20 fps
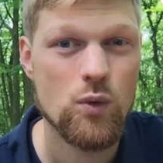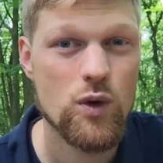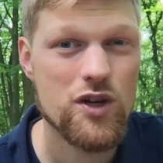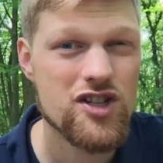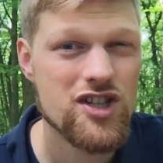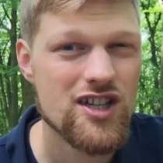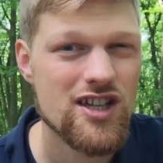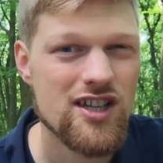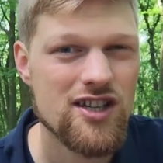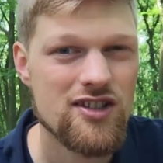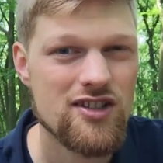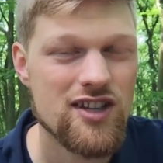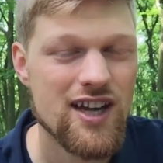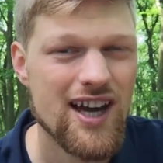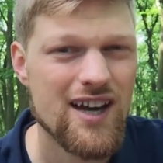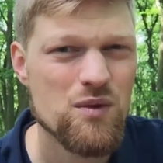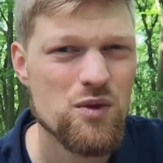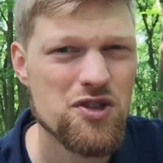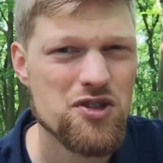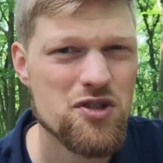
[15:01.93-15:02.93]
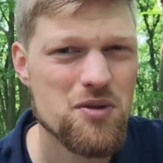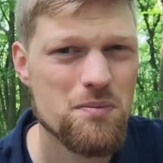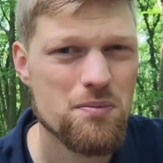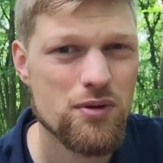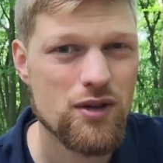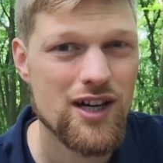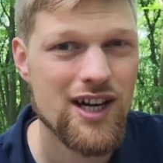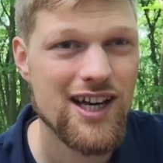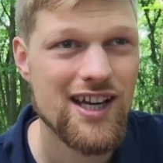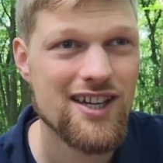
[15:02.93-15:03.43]
which is I was
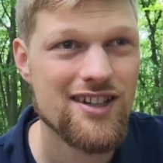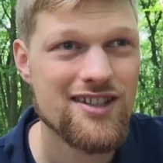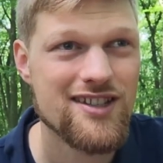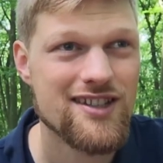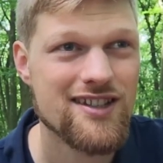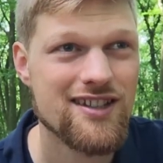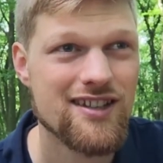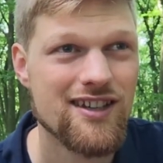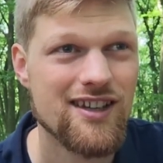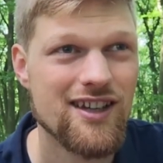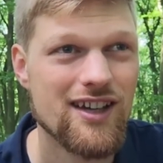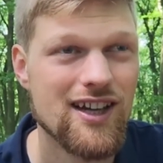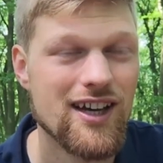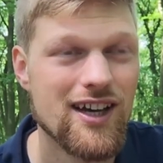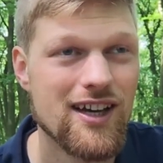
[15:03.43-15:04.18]
surprised